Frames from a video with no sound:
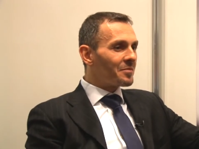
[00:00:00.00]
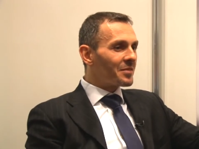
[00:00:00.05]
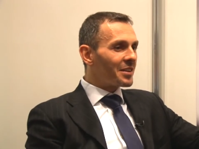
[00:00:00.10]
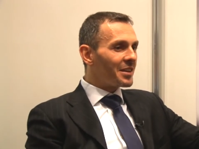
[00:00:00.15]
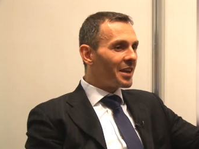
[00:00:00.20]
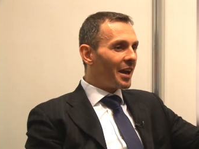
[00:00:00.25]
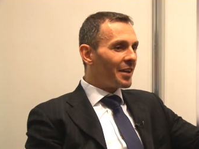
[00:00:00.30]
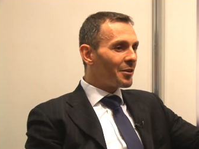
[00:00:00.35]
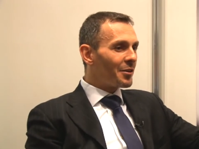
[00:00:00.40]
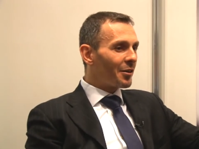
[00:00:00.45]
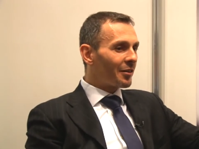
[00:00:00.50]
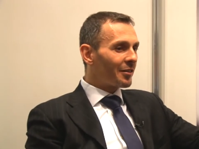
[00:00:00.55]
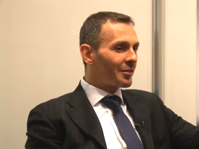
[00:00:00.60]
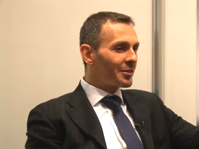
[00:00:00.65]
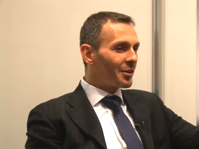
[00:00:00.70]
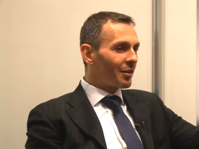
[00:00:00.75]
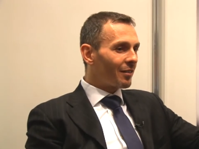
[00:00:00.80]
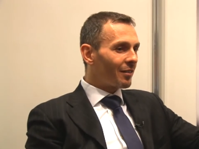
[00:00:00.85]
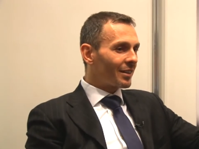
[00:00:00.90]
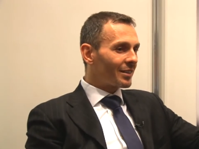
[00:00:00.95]
Yeah, you're,
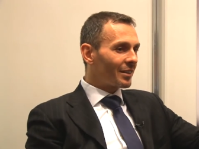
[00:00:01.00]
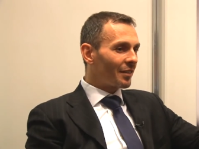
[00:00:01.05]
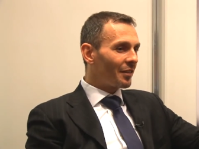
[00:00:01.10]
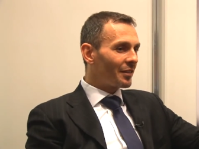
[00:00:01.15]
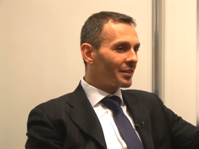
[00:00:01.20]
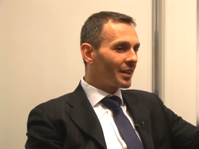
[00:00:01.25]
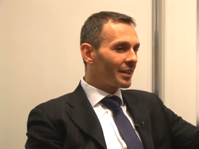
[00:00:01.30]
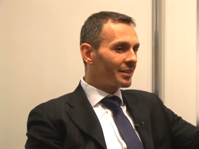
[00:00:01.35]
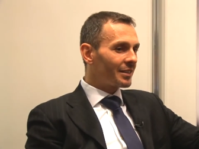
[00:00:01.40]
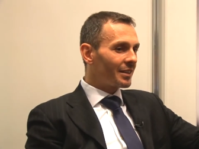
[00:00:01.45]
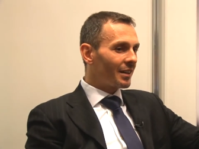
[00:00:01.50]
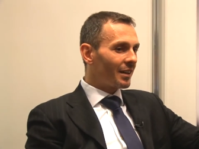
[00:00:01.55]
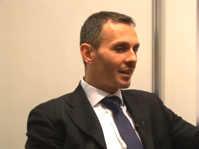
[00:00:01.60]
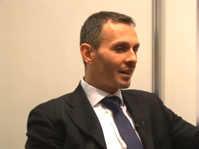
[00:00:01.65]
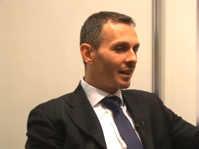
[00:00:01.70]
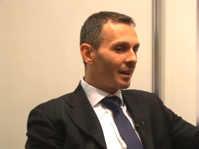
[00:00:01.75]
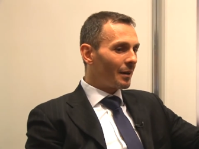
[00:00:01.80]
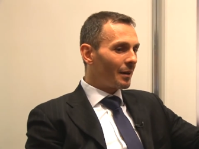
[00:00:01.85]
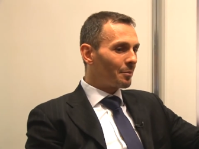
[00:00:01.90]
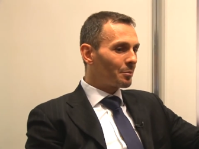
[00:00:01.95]
you're right. I think that
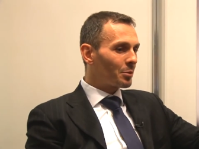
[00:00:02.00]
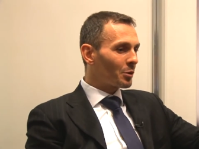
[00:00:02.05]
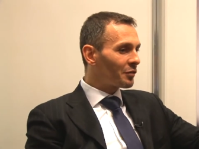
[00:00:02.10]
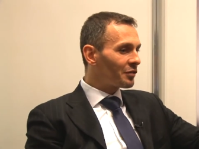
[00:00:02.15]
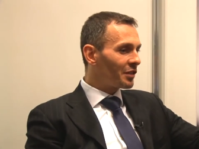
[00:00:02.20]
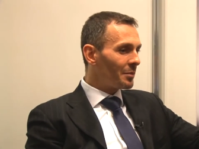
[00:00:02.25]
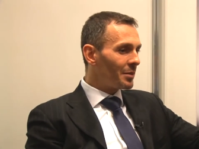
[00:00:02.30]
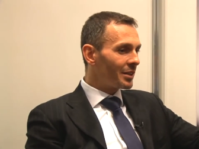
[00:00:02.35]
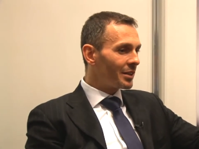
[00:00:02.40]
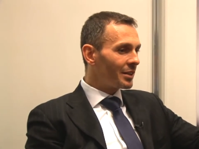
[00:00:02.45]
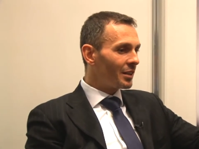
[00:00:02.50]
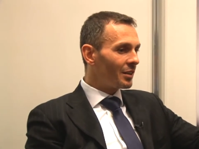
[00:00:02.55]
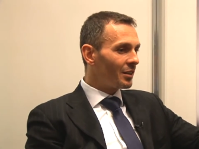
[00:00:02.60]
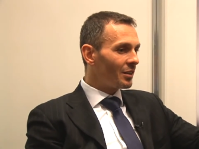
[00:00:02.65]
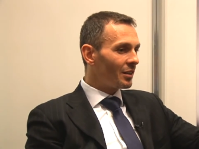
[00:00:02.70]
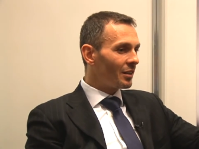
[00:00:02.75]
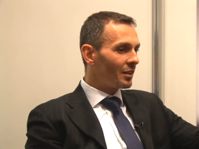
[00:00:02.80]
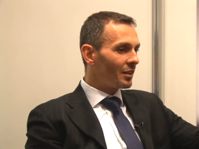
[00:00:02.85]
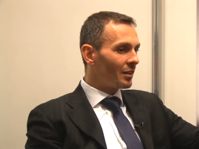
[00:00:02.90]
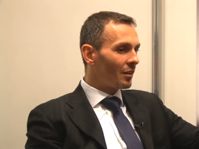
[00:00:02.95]
uh,
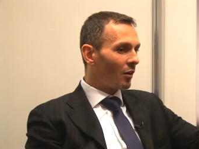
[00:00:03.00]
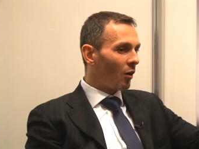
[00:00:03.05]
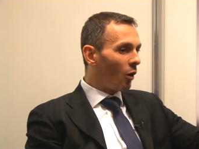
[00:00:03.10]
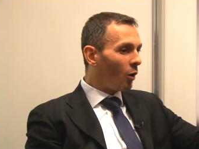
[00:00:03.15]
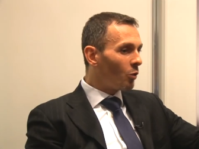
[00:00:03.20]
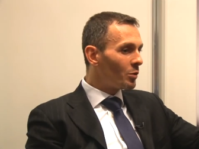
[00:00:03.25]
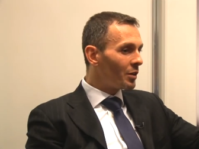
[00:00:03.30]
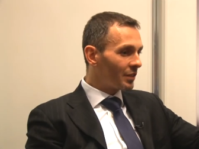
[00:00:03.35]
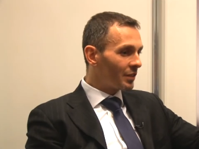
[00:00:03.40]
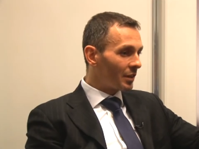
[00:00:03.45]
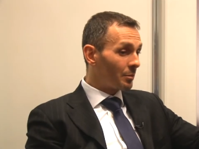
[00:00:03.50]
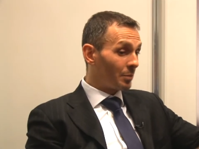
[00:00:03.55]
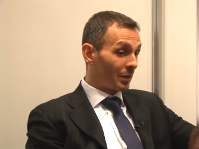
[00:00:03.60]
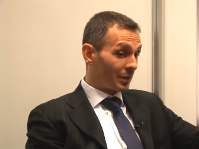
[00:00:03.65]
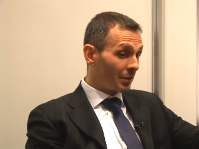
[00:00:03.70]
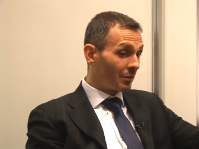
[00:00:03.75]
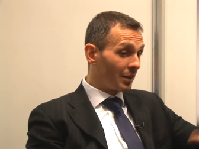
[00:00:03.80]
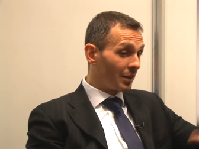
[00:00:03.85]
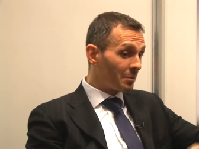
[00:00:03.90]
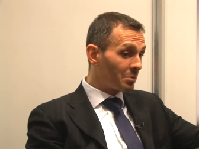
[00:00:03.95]
proximity always,
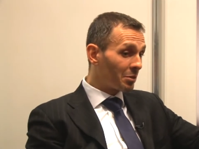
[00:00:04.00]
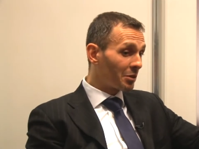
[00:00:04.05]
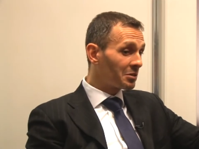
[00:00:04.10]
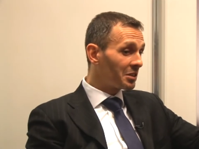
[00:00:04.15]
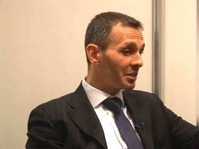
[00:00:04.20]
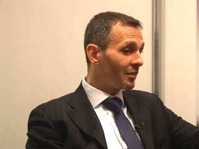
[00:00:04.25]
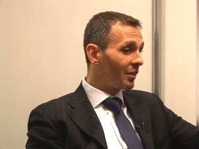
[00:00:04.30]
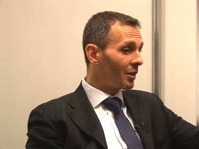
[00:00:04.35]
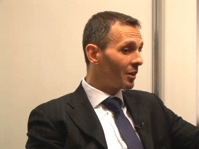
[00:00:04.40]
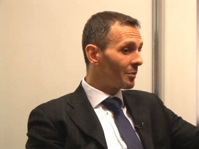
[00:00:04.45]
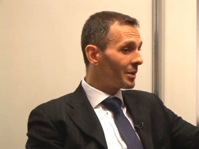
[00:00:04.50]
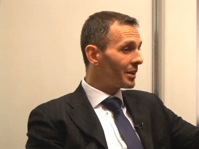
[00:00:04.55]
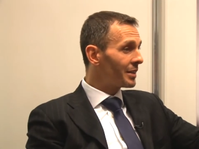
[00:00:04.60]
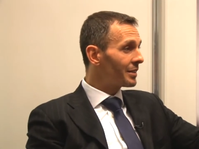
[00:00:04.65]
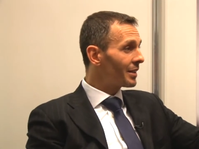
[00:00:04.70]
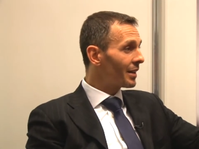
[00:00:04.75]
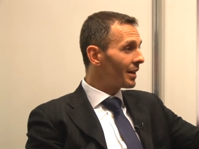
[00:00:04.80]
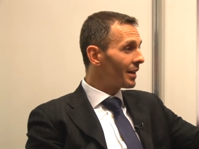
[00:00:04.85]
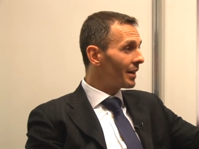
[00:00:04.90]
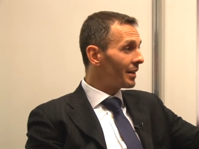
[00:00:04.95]
particularly in product
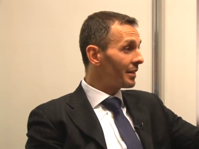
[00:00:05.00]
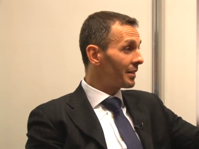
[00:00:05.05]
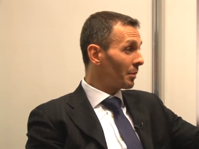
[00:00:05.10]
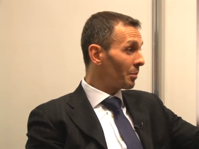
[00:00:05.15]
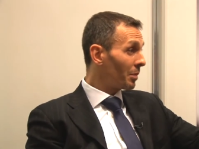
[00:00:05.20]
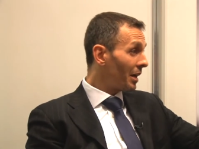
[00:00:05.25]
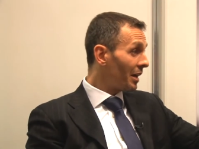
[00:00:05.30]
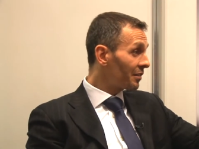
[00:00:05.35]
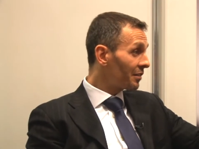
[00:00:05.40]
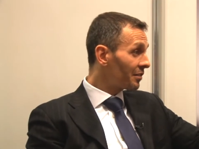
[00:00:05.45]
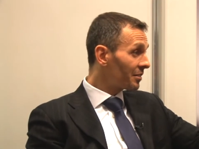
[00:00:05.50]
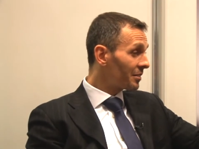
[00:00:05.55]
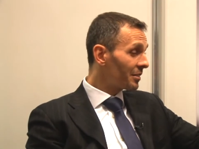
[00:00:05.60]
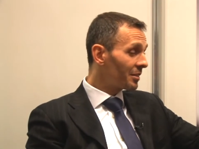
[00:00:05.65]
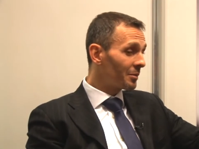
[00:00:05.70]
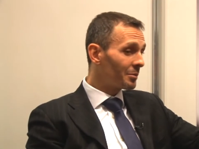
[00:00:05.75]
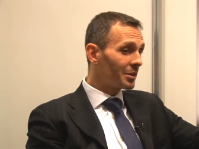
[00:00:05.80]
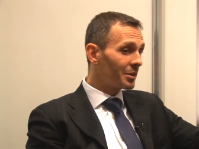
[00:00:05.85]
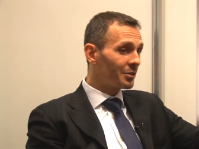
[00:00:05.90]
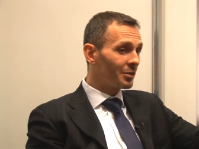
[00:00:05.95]
development, uh, it's a plus
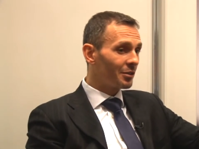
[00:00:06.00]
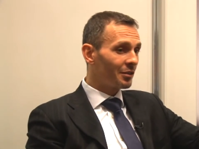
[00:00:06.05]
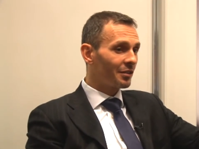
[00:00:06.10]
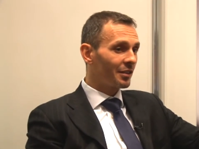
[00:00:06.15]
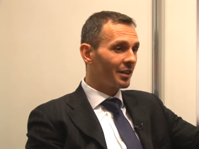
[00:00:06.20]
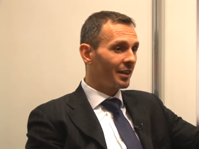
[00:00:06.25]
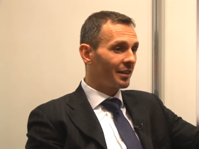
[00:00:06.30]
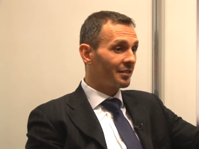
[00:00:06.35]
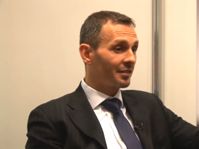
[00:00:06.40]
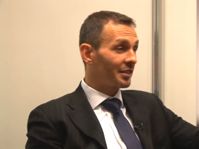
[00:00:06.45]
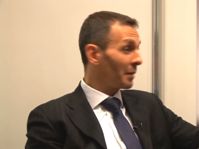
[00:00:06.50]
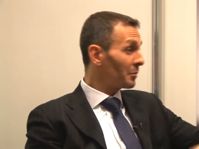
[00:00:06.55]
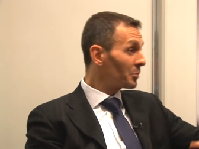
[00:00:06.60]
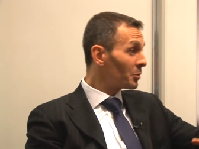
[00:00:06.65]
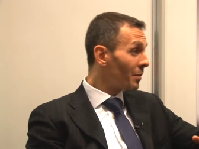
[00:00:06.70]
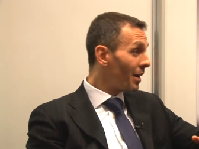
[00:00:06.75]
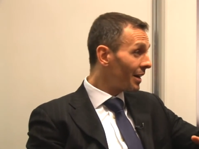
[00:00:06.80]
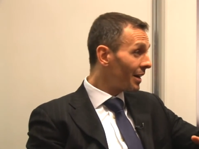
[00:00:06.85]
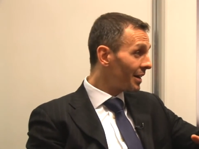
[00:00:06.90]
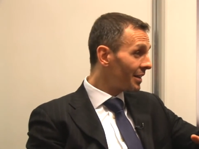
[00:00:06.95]
because uh, it's time to
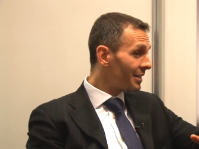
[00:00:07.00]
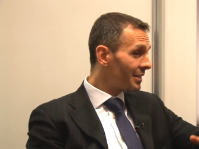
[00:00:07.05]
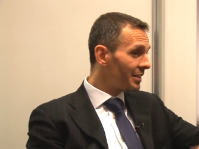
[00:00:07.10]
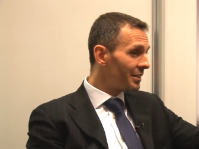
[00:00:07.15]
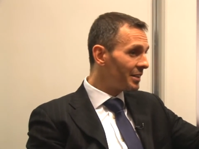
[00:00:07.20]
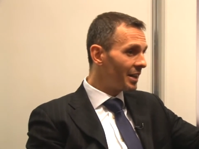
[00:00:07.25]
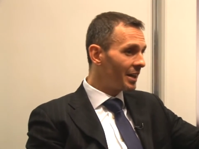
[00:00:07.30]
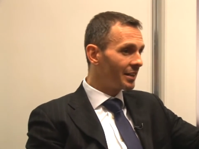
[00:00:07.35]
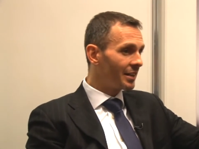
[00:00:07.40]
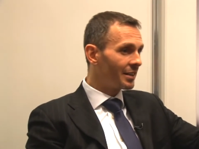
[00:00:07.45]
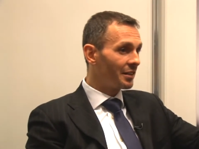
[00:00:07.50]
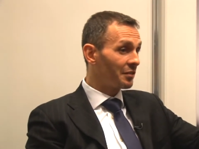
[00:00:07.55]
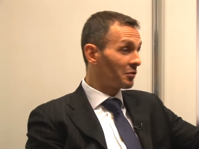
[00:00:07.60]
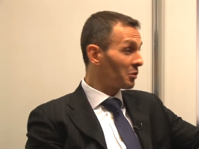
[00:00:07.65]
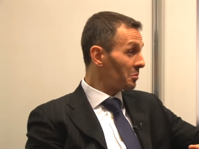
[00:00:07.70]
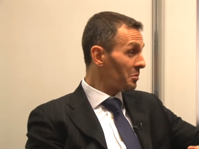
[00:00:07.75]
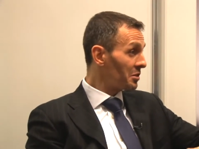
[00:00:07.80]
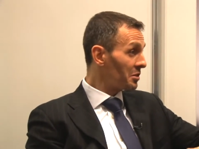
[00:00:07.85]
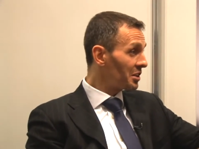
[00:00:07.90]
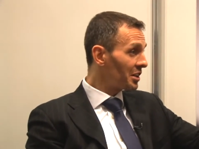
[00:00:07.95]
market at the end, it's
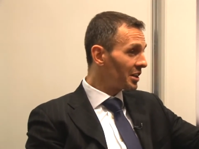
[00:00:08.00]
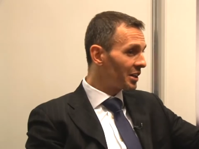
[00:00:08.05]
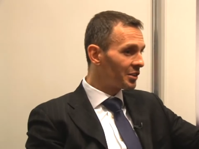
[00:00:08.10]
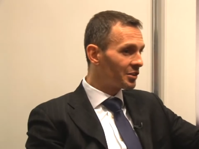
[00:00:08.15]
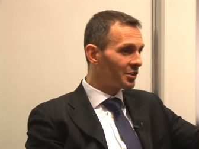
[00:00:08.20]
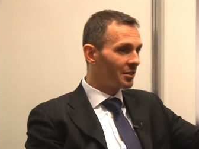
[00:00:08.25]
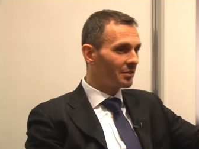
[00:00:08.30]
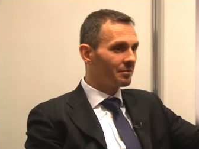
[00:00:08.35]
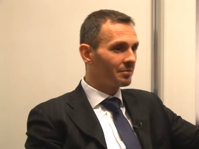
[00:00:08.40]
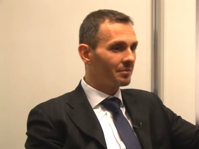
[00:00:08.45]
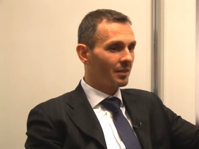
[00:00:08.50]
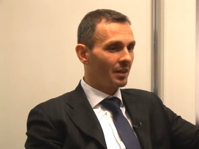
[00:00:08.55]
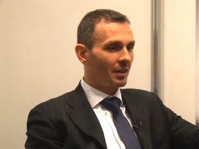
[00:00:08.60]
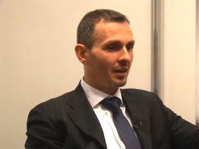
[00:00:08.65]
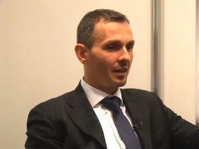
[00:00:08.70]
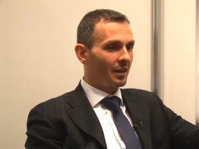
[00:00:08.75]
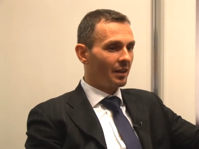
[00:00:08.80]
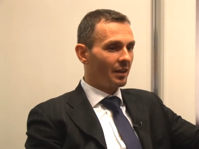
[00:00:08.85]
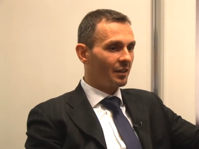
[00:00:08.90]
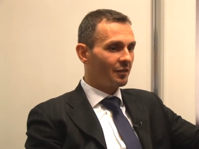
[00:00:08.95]
communication
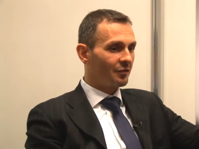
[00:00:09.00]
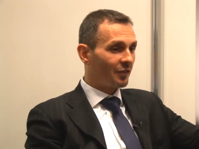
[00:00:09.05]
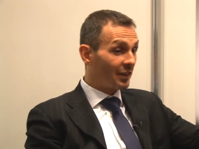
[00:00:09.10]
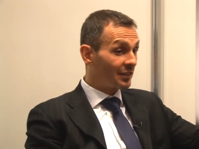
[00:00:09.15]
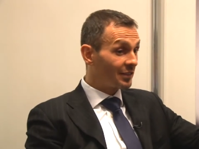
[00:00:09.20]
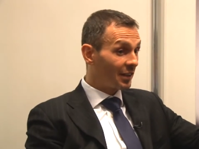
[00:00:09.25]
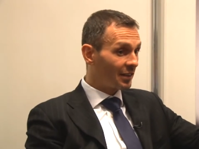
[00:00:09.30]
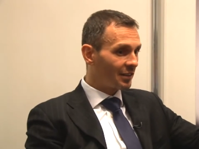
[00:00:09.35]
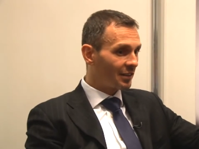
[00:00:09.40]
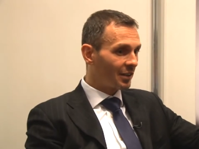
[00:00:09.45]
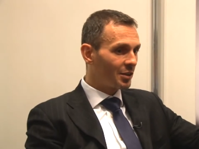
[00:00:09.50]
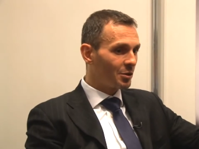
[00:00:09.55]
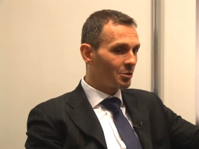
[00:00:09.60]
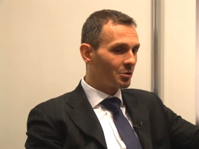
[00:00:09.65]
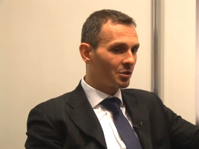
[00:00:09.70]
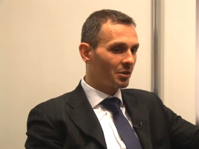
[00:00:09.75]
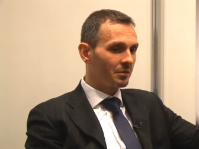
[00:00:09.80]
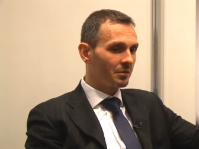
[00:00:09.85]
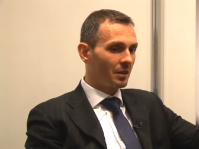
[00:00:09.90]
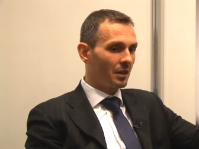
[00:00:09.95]
it's fast
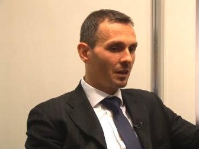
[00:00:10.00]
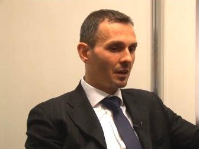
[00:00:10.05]
execution.